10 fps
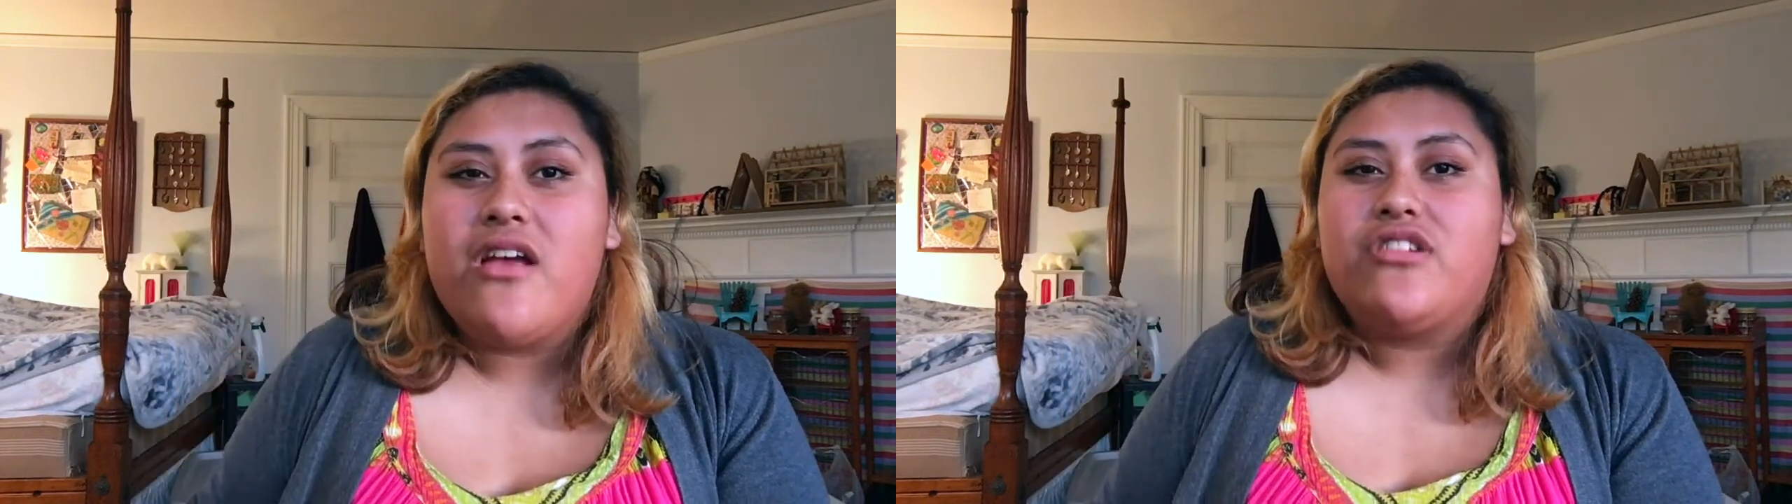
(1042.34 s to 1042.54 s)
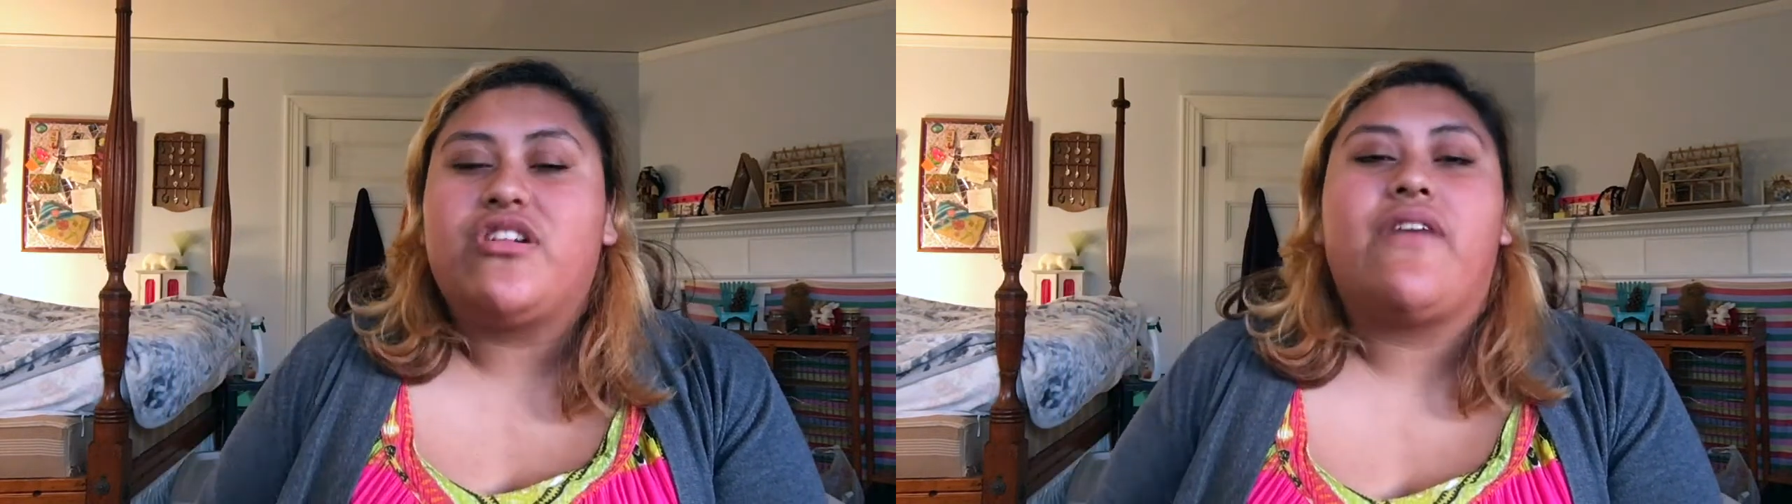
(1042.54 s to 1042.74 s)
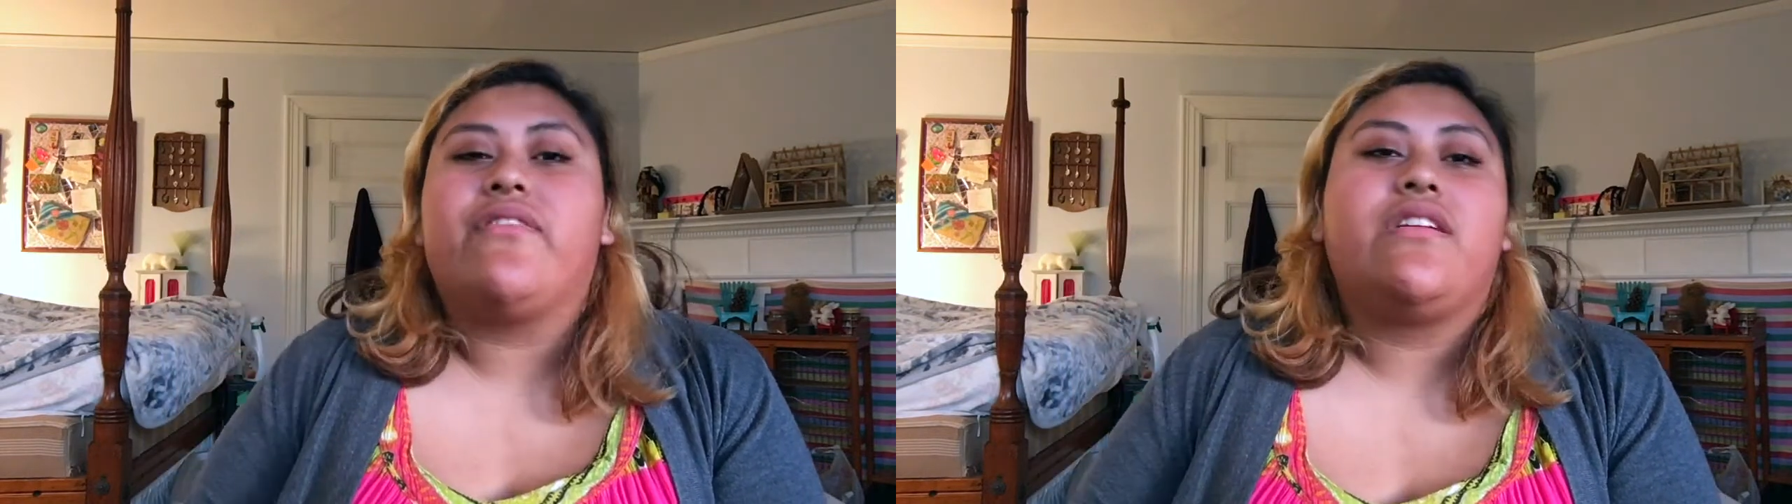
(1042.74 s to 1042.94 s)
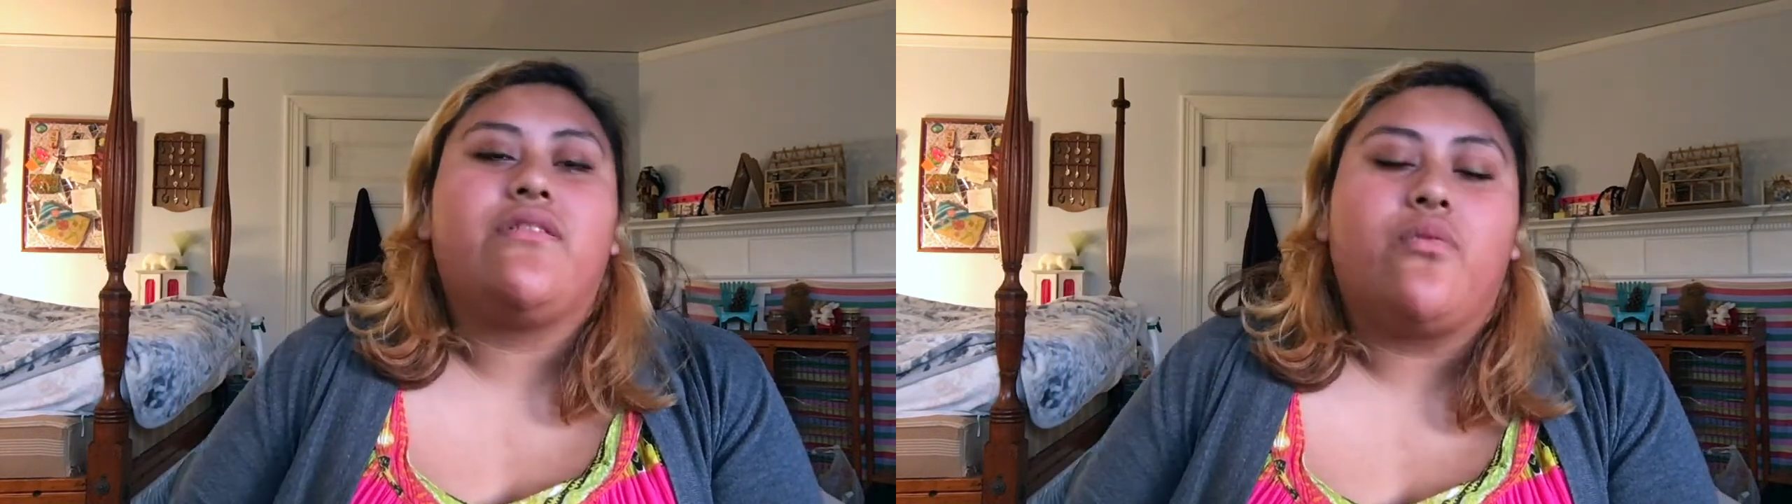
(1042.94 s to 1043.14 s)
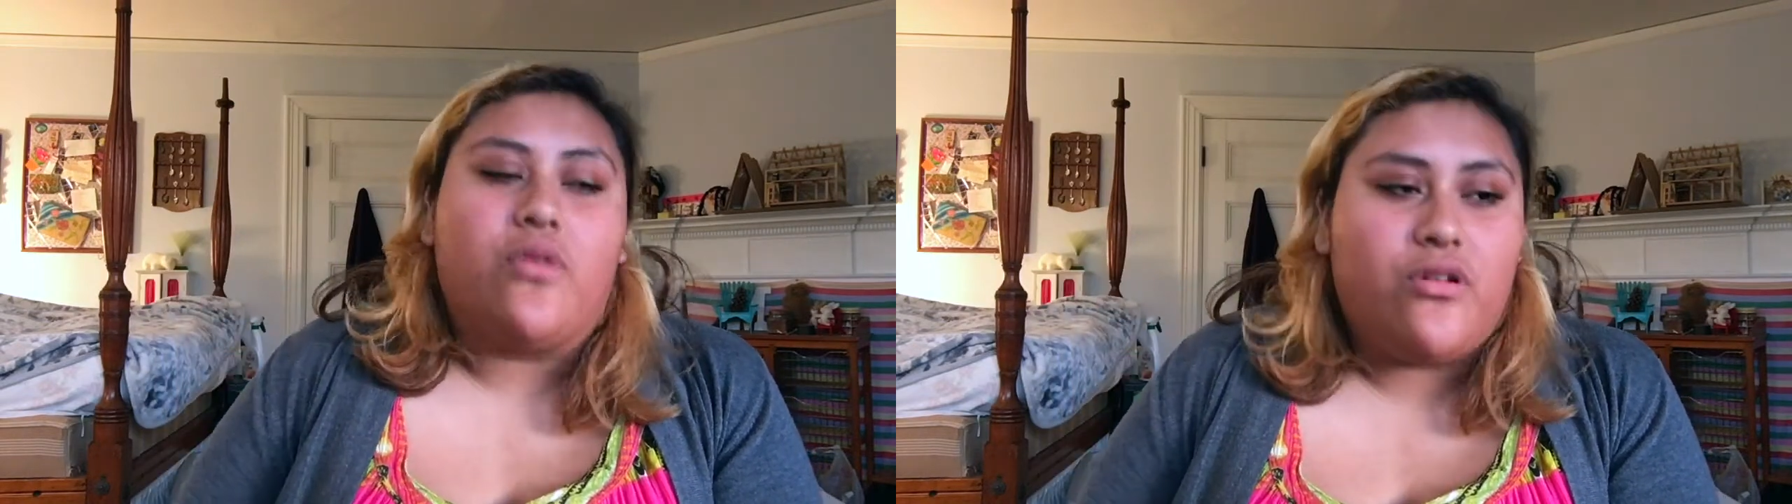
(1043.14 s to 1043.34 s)
traveling
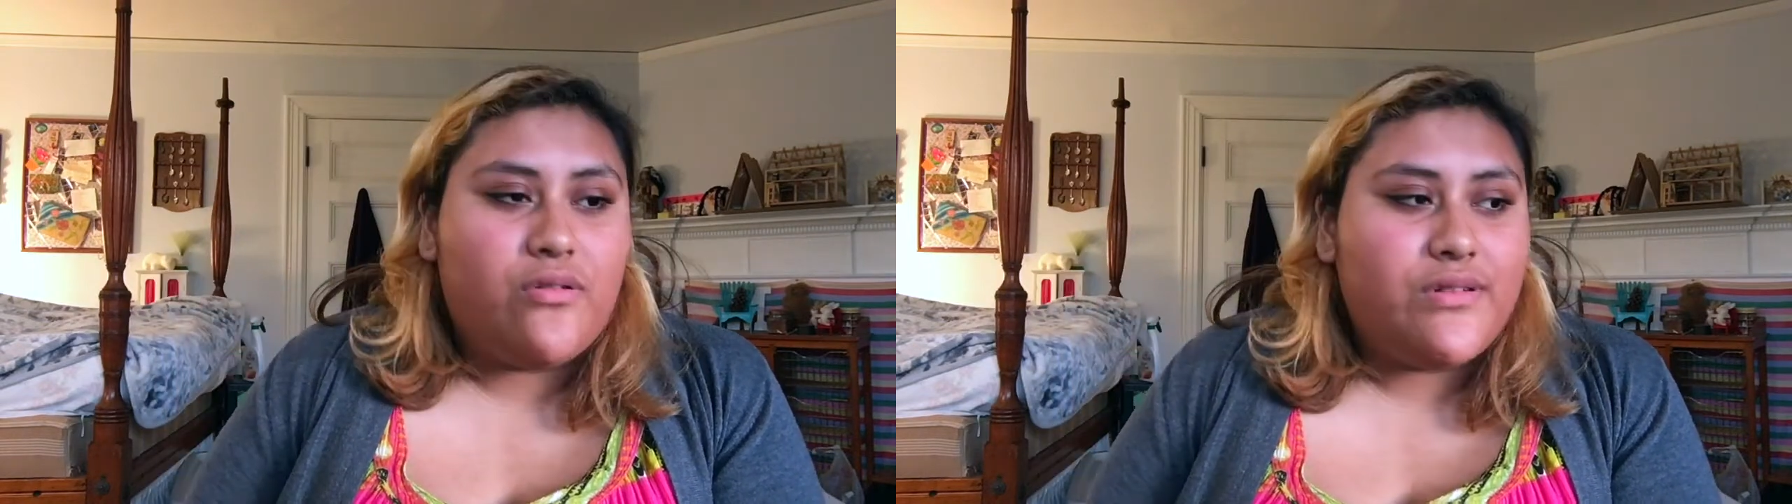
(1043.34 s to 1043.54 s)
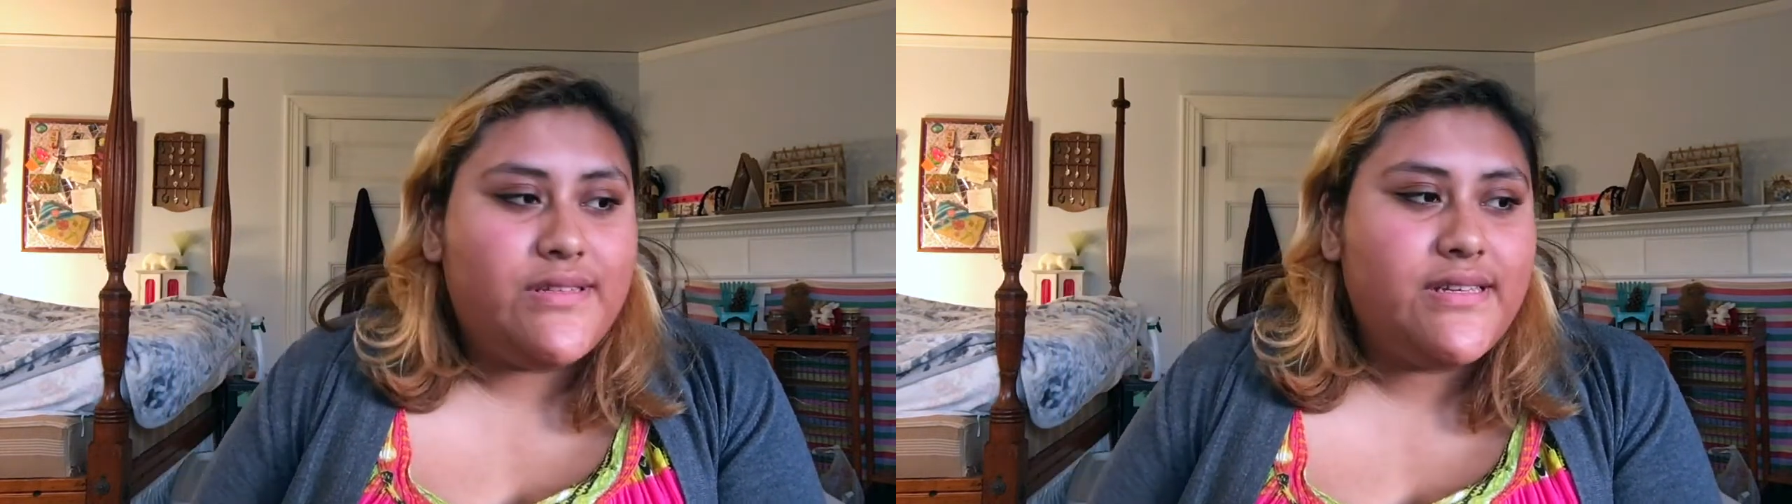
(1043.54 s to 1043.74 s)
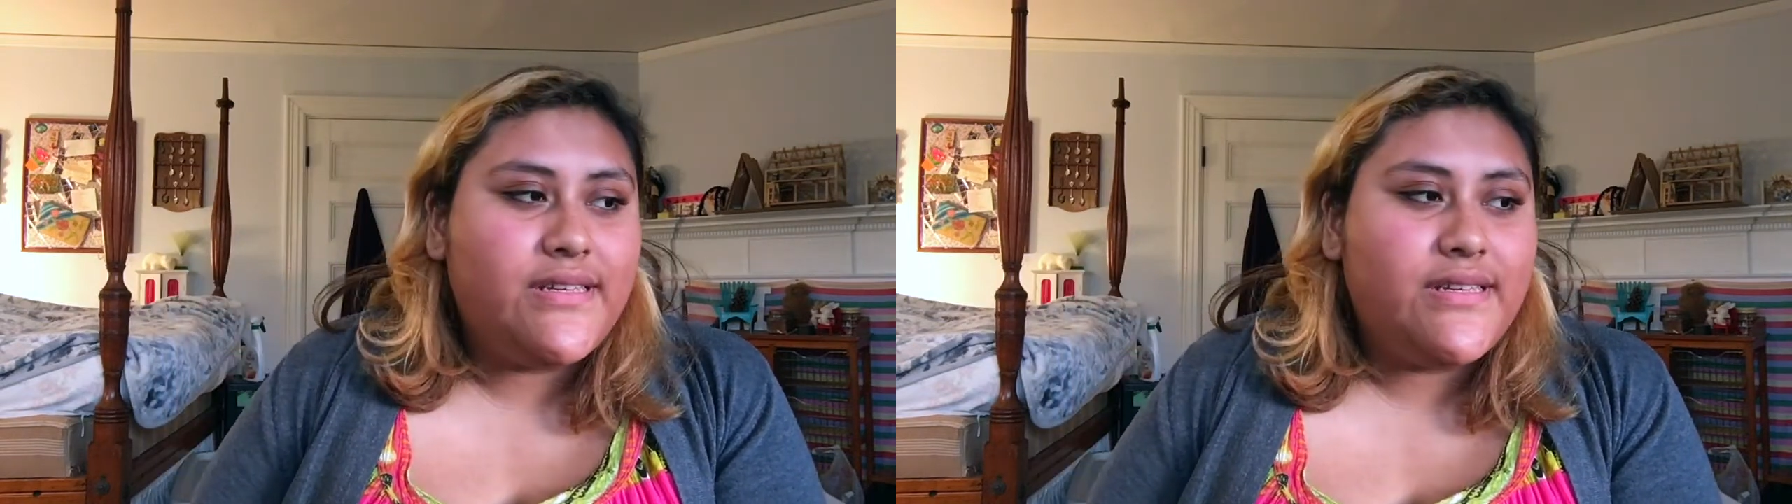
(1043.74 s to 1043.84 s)
the world,